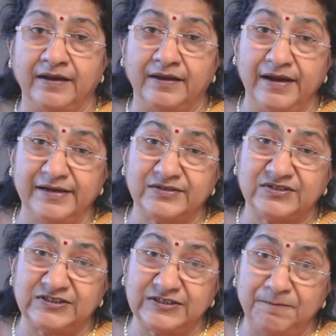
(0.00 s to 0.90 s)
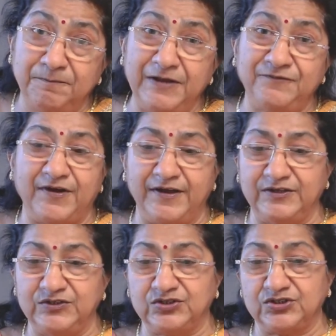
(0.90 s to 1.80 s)
it
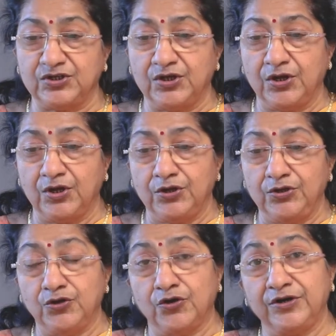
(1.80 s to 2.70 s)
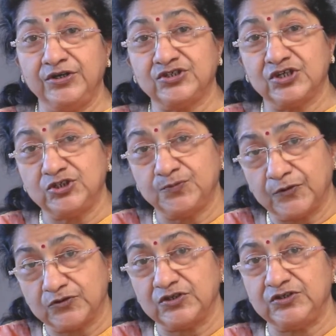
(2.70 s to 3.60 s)
simplifies your research
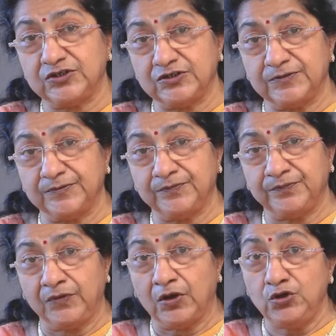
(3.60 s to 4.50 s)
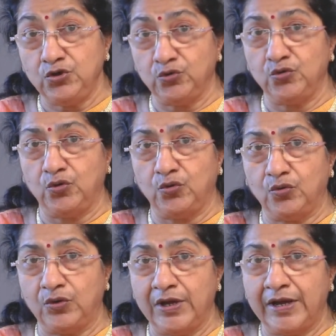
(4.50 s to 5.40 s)
procedure. You know,
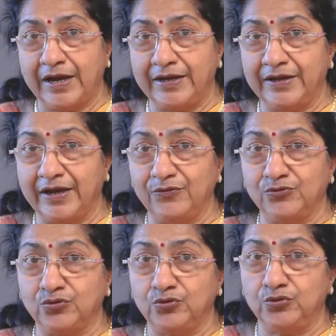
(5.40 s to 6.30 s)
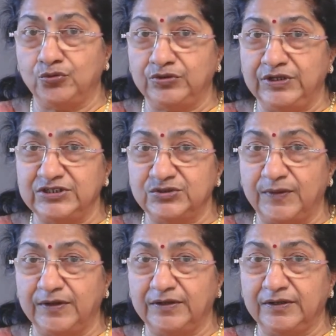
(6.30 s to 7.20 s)
I have to do this
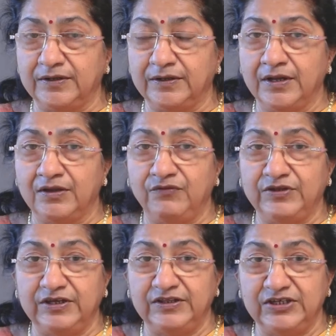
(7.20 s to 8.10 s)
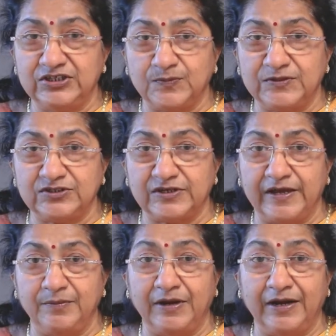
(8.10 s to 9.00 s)
work within this much
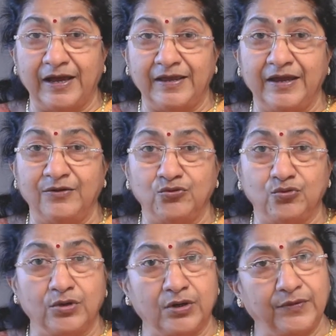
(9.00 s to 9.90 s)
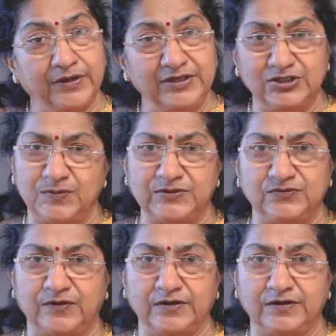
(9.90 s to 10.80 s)
time and I have to cover this much
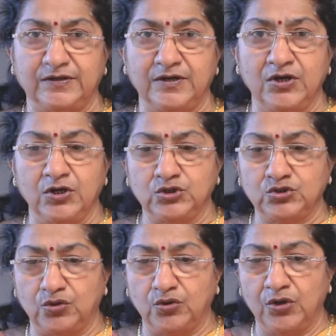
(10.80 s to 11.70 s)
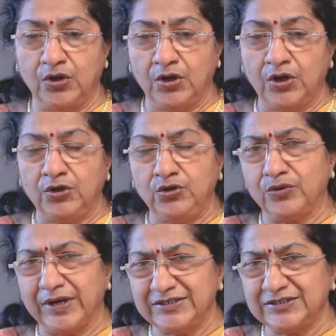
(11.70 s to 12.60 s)
work. So, you
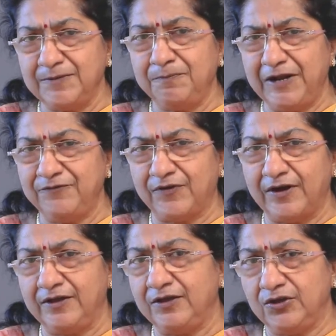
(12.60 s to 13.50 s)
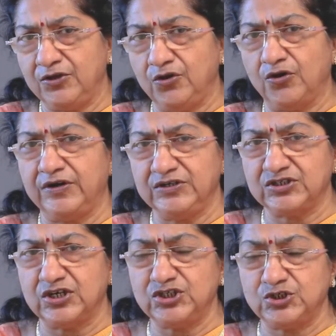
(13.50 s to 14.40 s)
can simplify your
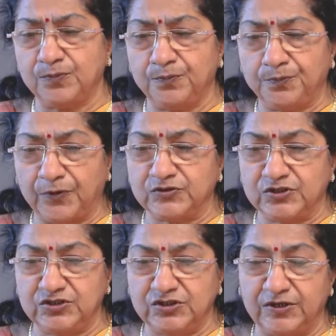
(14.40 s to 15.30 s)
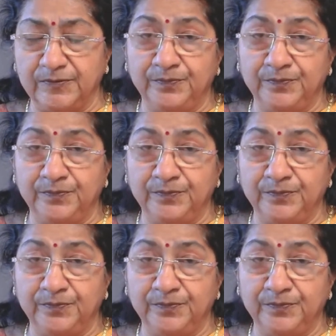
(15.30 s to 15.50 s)
research procedure.